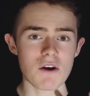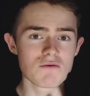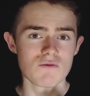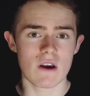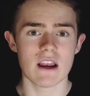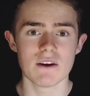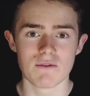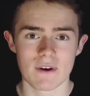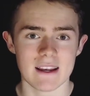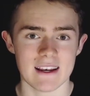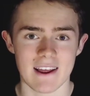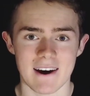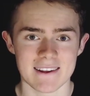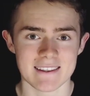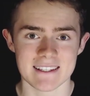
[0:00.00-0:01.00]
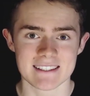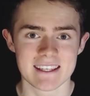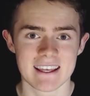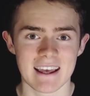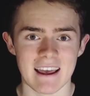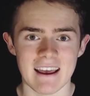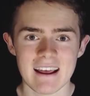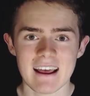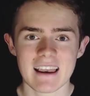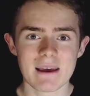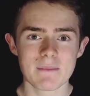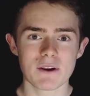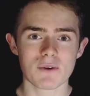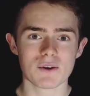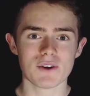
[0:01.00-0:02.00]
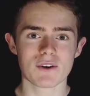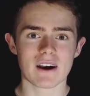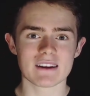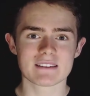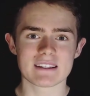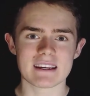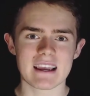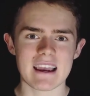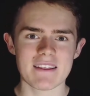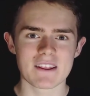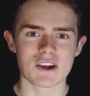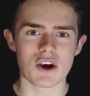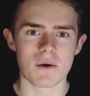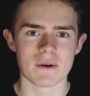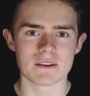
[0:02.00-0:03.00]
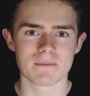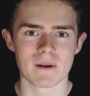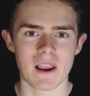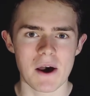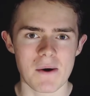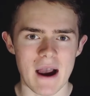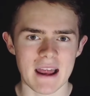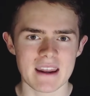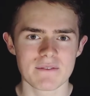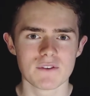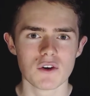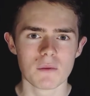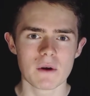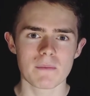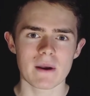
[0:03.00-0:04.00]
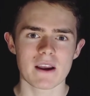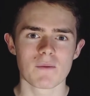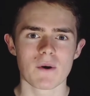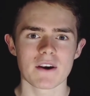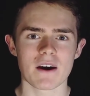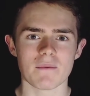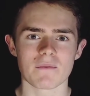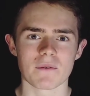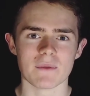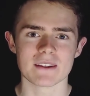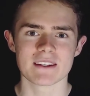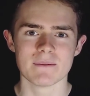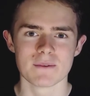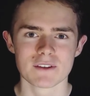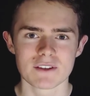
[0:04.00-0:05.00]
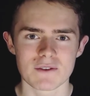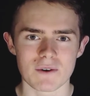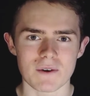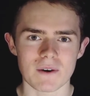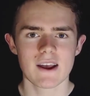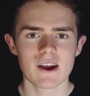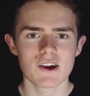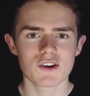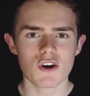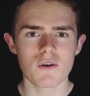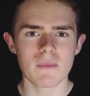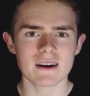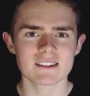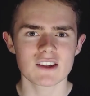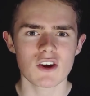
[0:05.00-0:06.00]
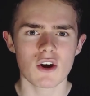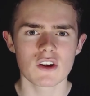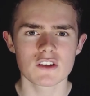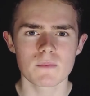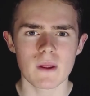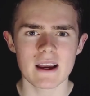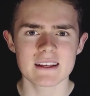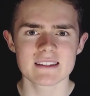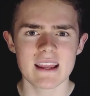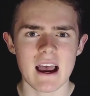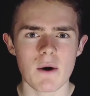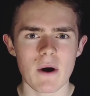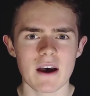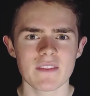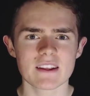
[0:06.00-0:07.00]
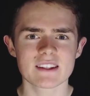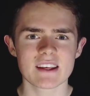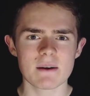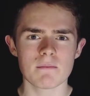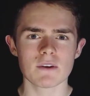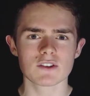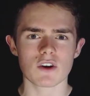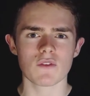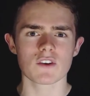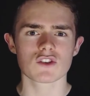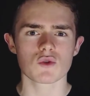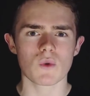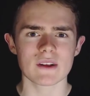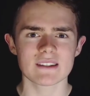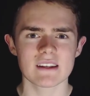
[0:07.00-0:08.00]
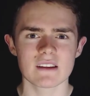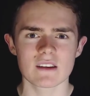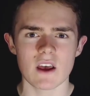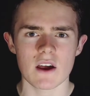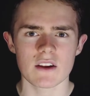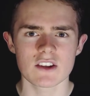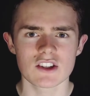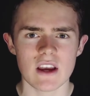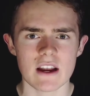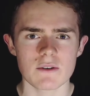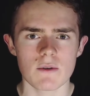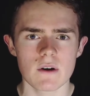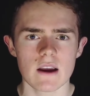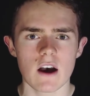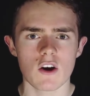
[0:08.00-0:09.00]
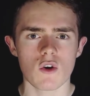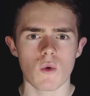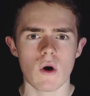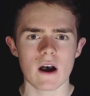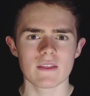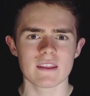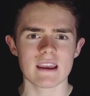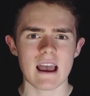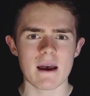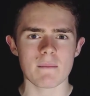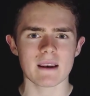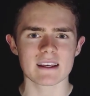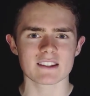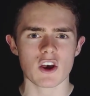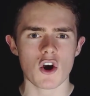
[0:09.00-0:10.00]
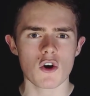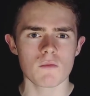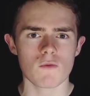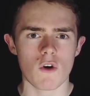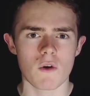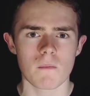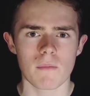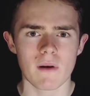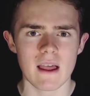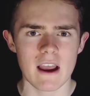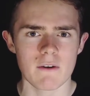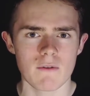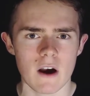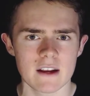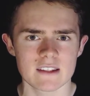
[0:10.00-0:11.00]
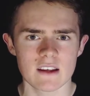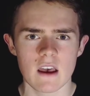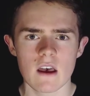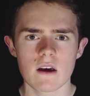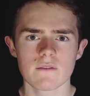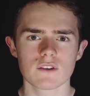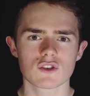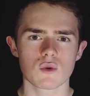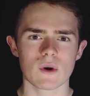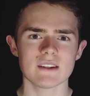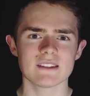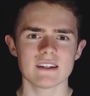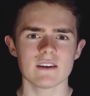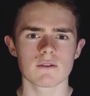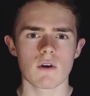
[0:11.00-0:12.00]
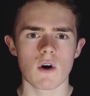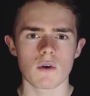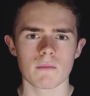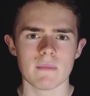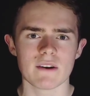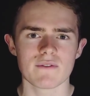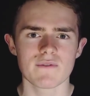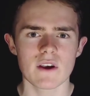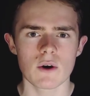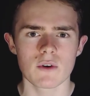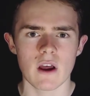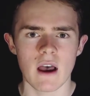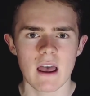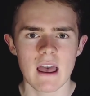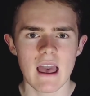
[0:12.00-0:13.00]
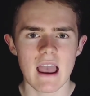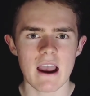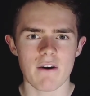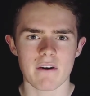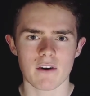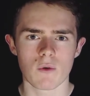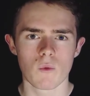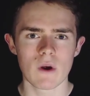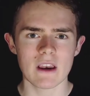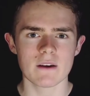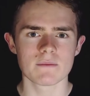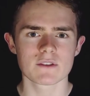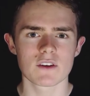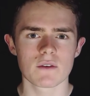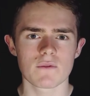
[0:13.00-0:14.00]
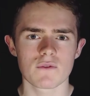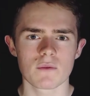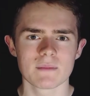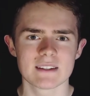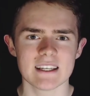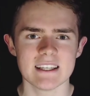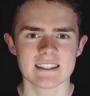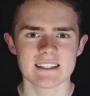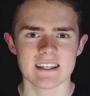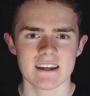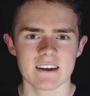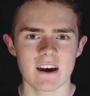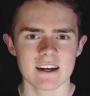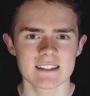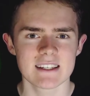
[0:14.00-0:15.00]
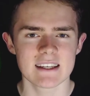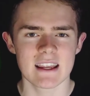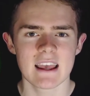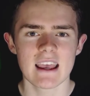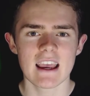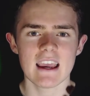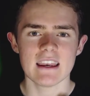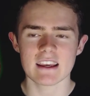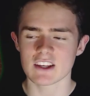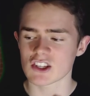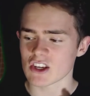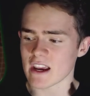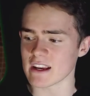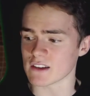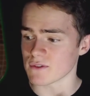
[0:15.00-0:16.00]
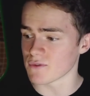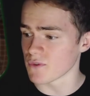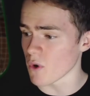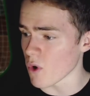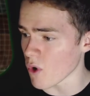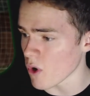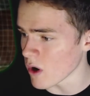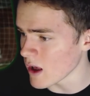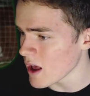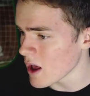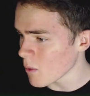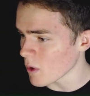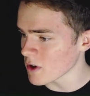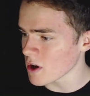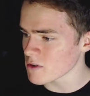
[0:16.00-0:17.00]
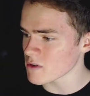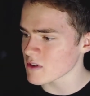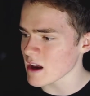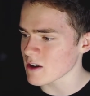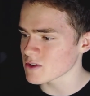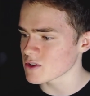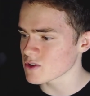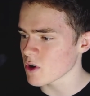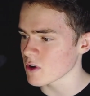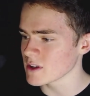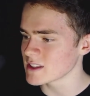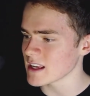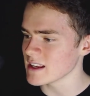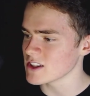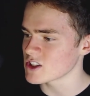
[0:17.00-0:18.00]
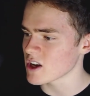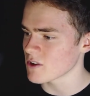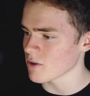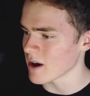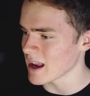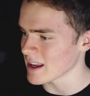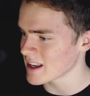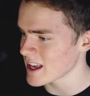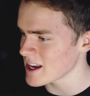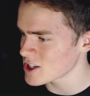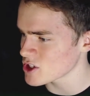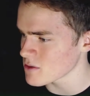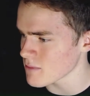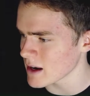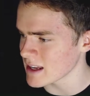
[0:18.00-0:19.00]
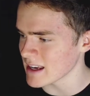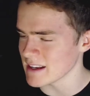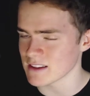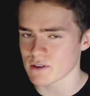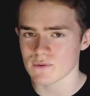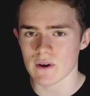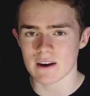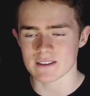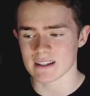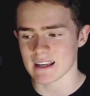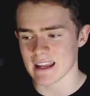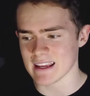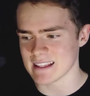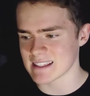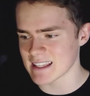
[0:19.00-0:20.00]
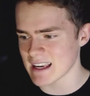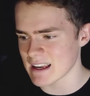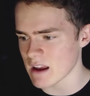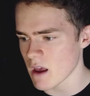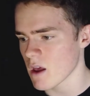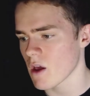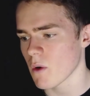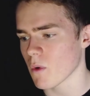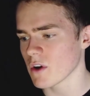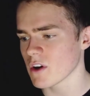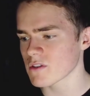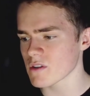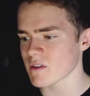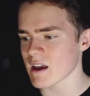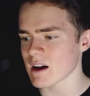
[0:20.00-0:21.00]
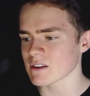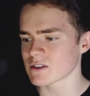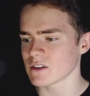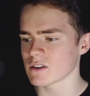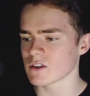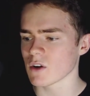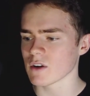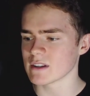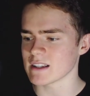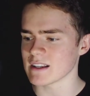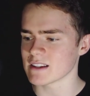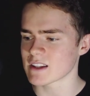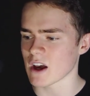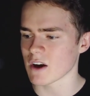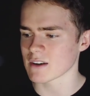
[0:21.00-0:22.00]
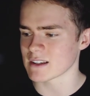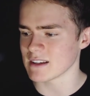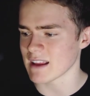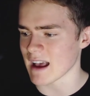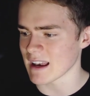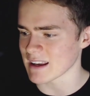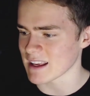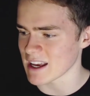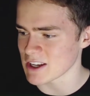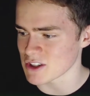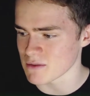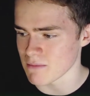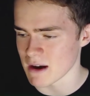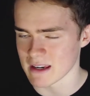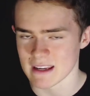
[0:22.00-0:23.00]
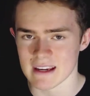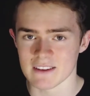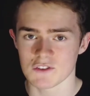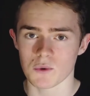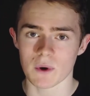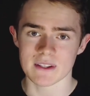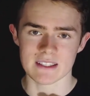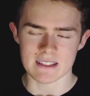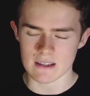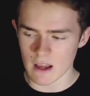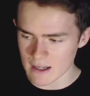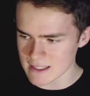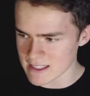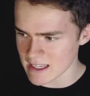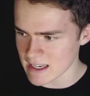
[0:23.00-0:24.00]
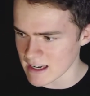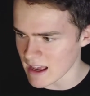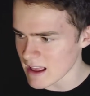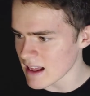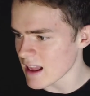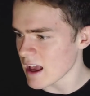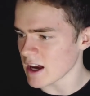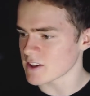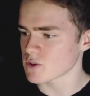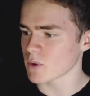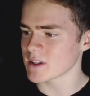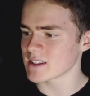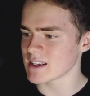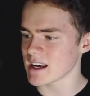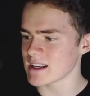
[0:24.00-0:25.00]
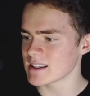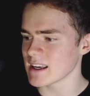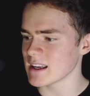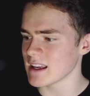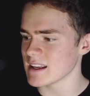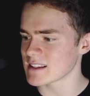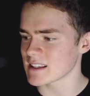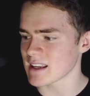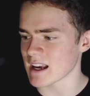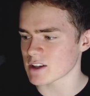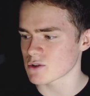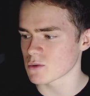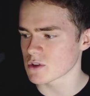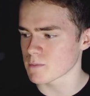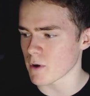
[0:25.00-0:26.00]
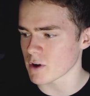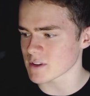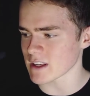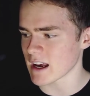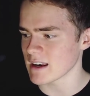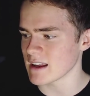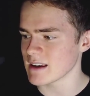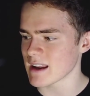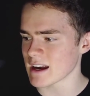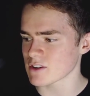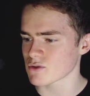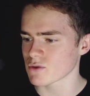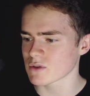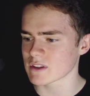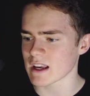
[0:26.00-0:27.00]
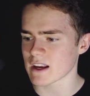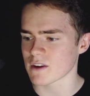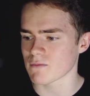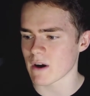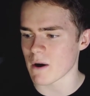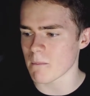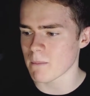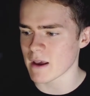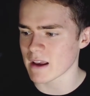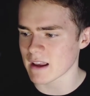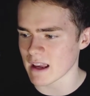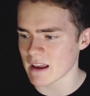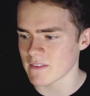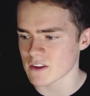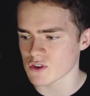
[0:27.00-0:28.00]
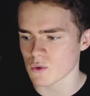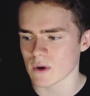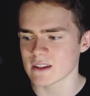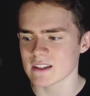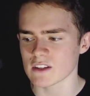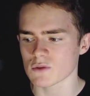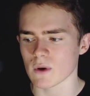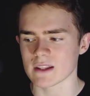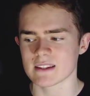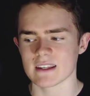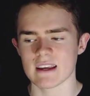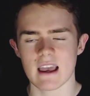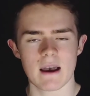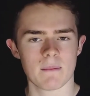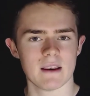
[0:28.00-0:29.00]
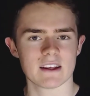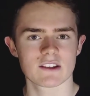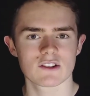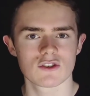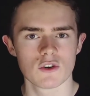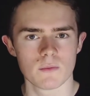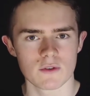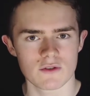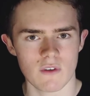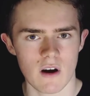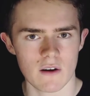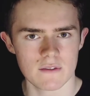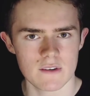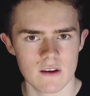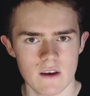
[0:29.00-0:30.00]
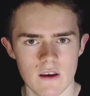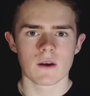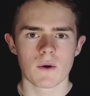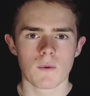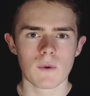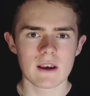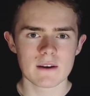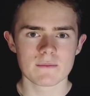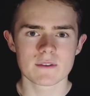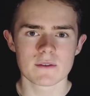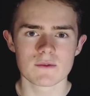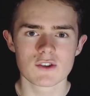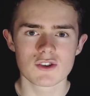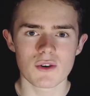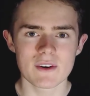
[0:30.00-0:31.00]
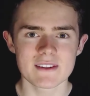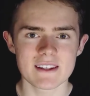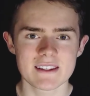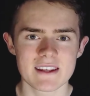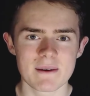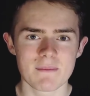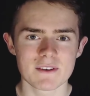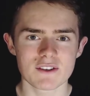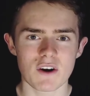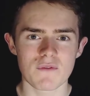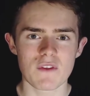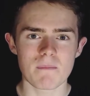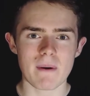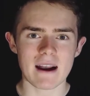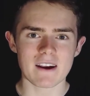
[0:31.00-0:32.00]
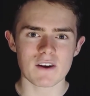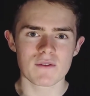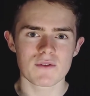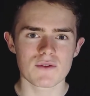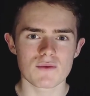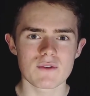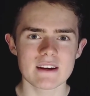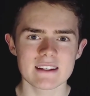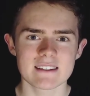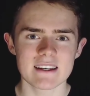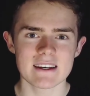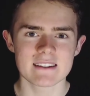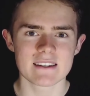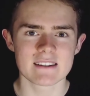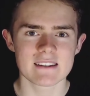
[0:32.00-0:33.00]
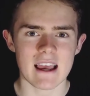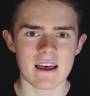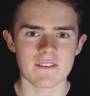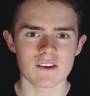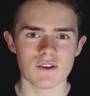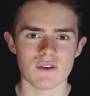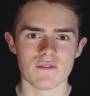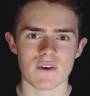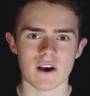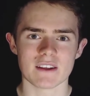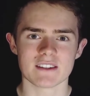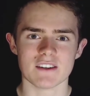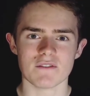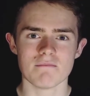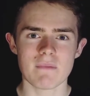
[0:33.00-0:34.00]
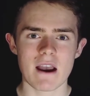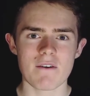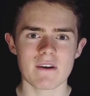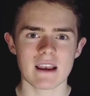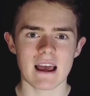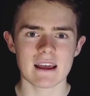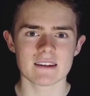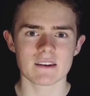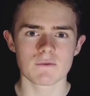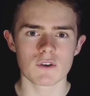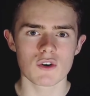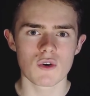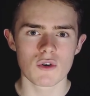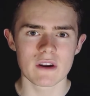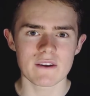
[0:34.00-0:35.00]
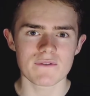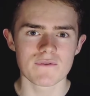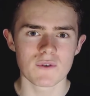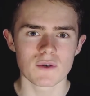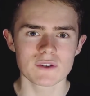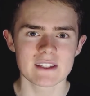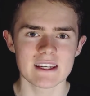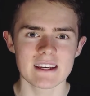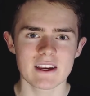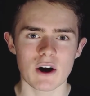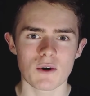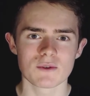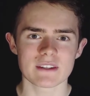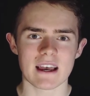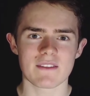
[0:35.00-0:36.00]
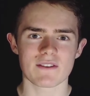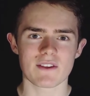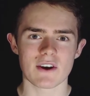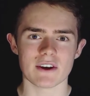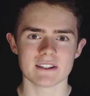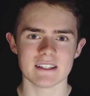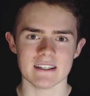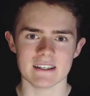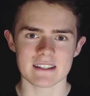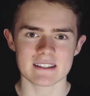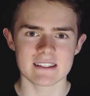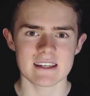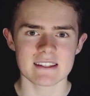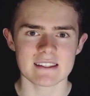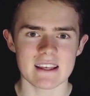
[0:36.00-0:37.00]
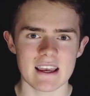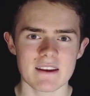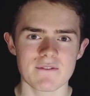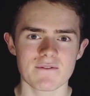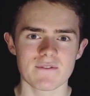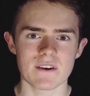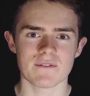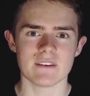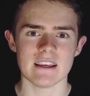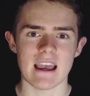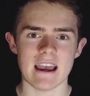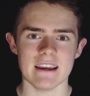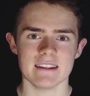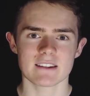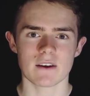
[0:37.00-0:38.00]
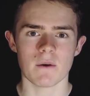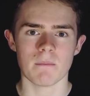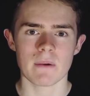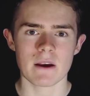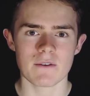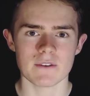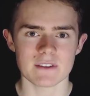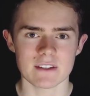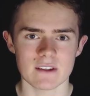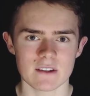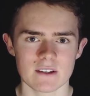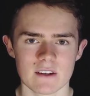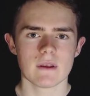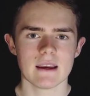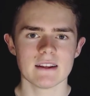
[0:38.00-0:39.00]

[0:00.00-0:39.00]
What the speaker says: I really like this kit. Let me know what you guys think in the comments below, and if you'll be picking one up from the Timbers store. Going back to college players now, and the Timbers on the 23rd of January acquired the MLS homegrown player rights for 20-year-old midfielder Eryk Williamson from DC United in exchange for $100,000 in general allocation money in 2018, $100,000 in targeted allocation money in 2019, a 2018 international spot, and a natural second round pick in the 2020 MLS Super Draft. Williamson joins the Timbers off the back of 3 seasons at the University of Maryland, recording 14 goals and 13 assists in 58 appearances.